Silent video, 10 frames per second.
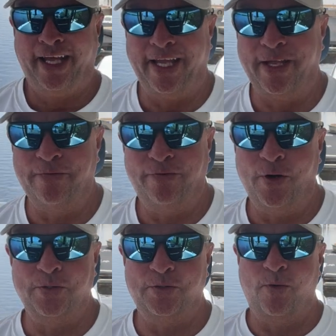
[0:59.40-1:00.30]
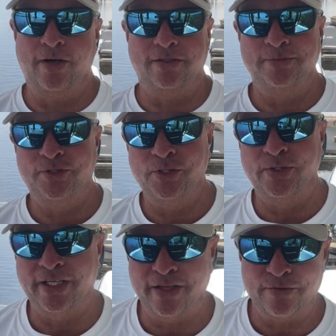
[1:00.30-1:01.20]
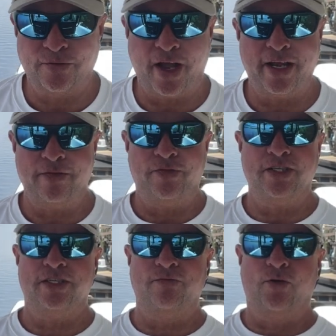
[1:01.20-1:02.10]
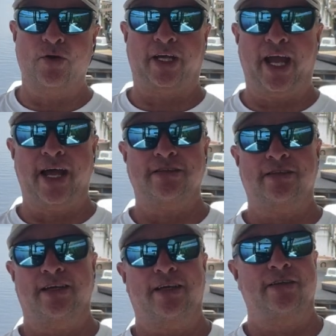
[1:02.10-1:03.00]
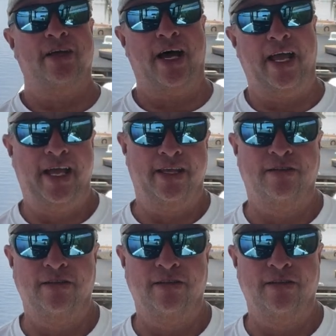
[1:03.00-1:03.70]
Hey folks, welcome to another Friday fishing forecast, and it